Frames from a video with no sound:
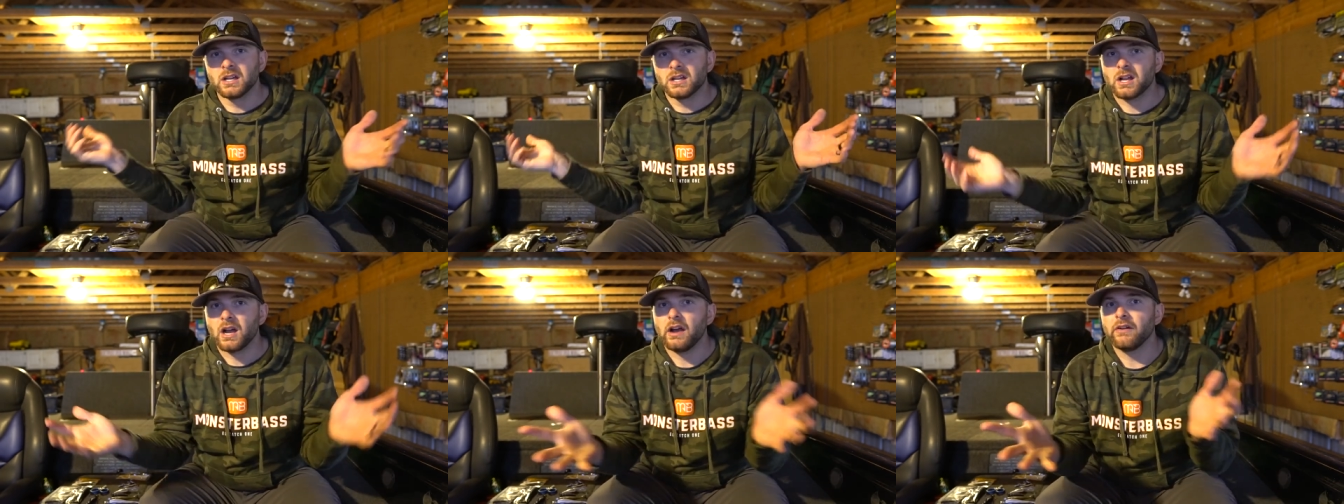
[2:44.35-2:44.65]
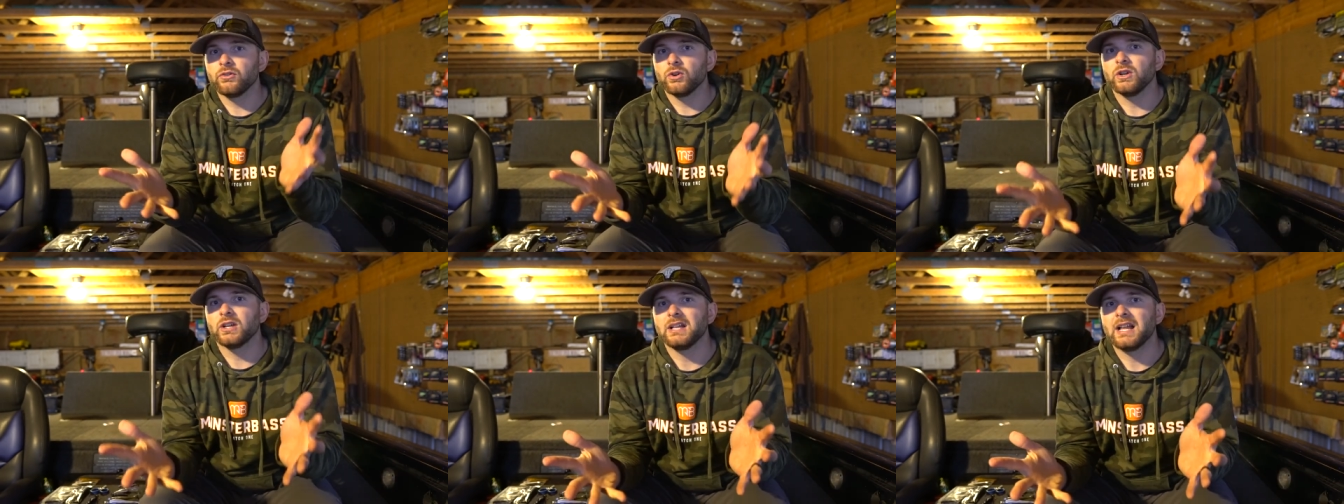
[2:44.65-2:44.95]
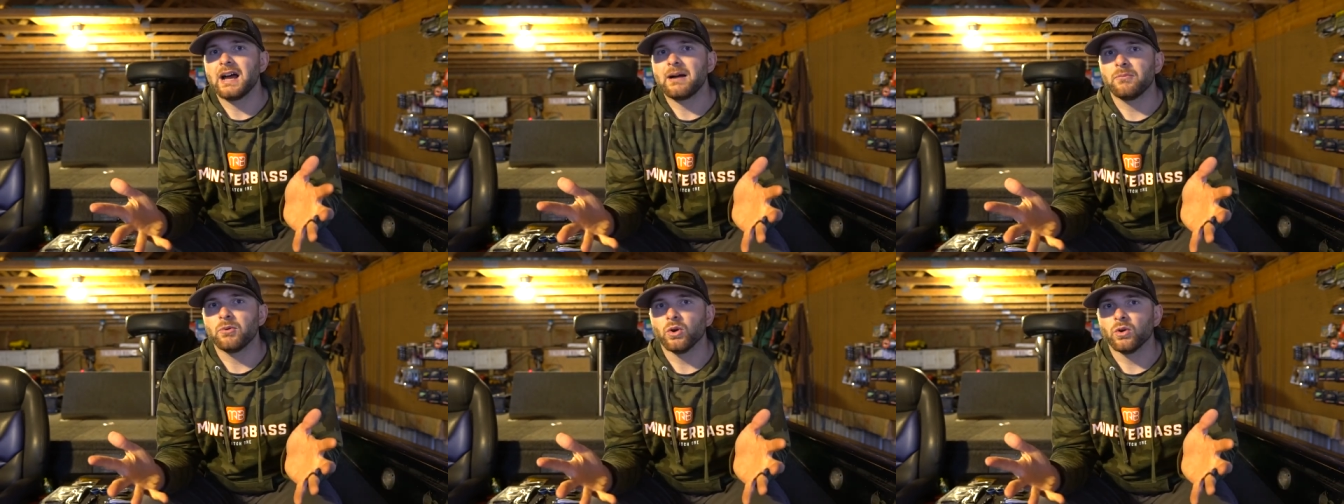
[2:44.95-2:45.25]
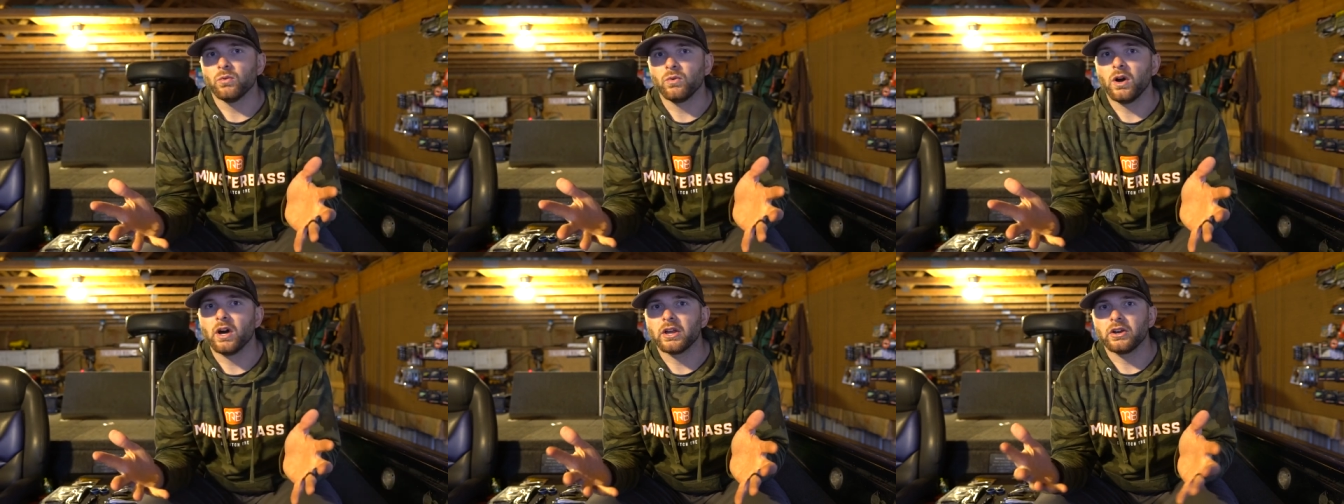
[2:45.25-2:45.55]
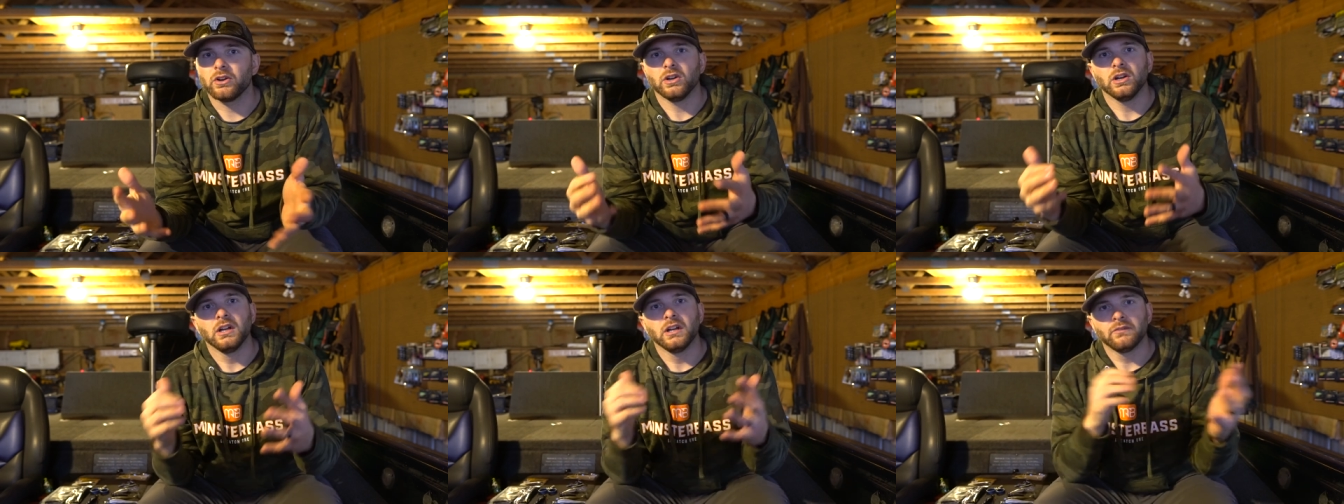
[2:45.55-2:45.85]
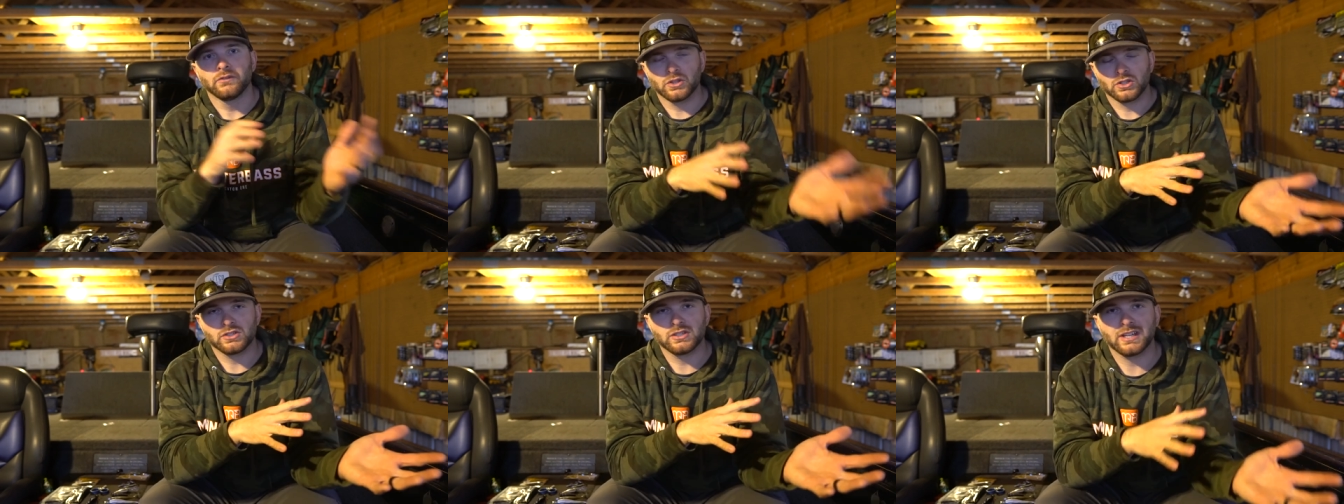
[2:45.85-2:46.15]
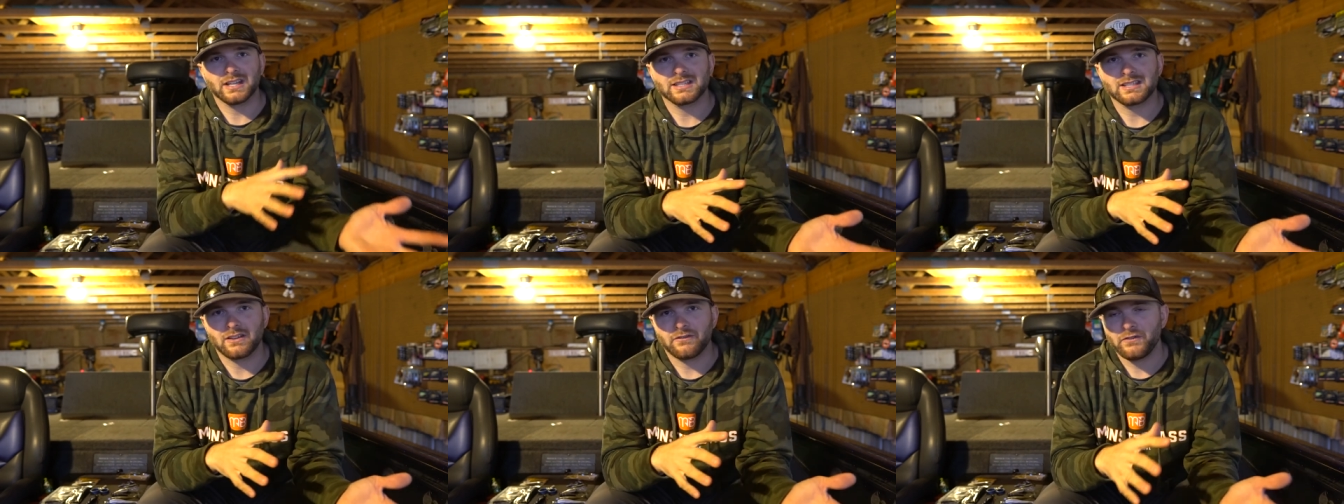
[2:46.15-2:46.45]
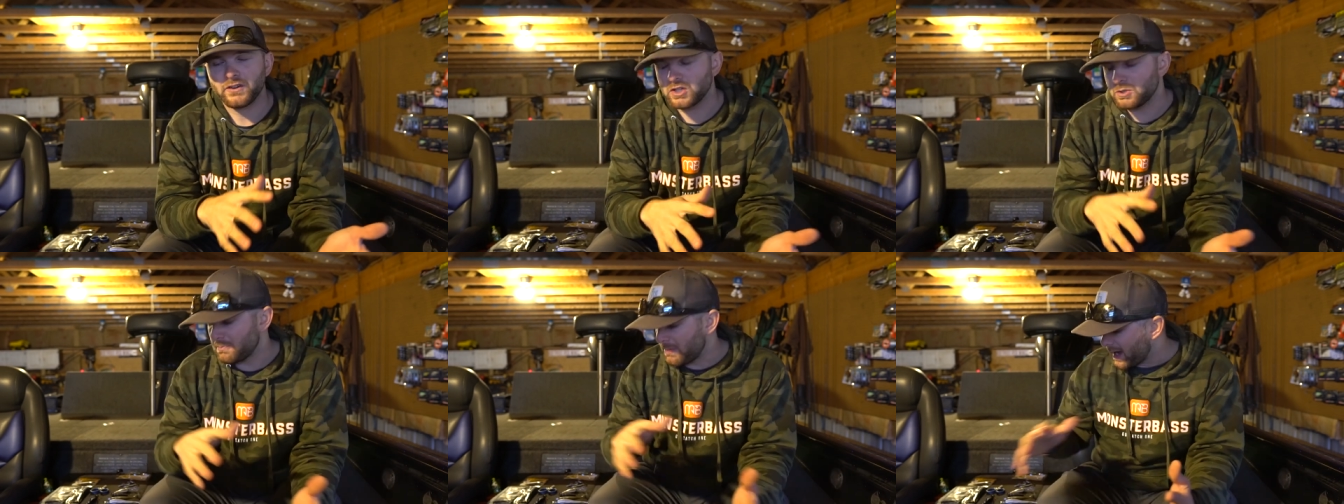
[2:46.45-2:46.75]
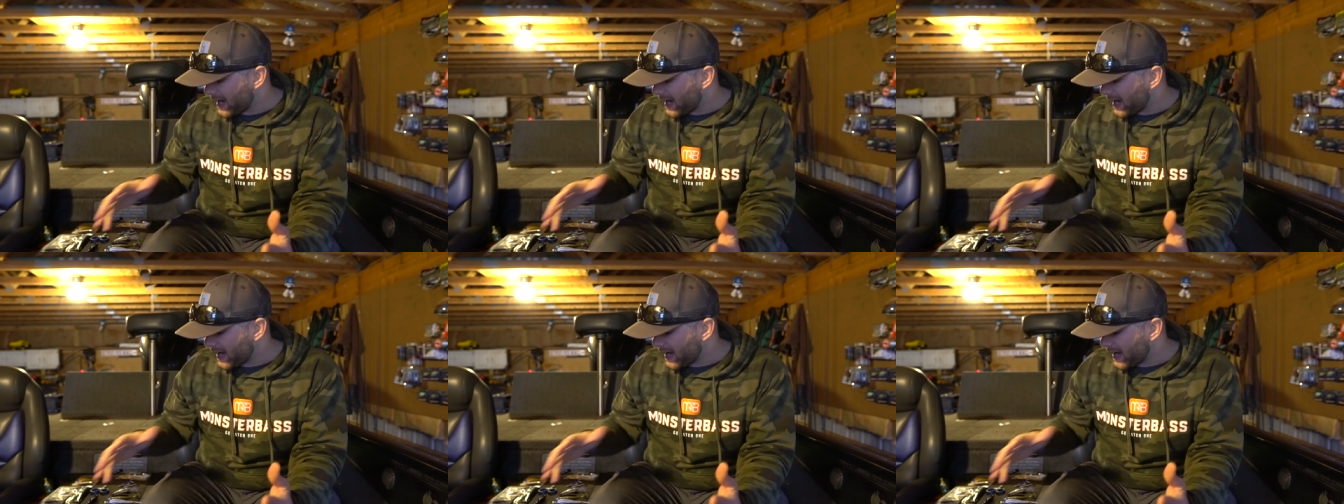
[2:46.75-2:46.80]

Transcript: covering a lot more water. For those of you guys that fish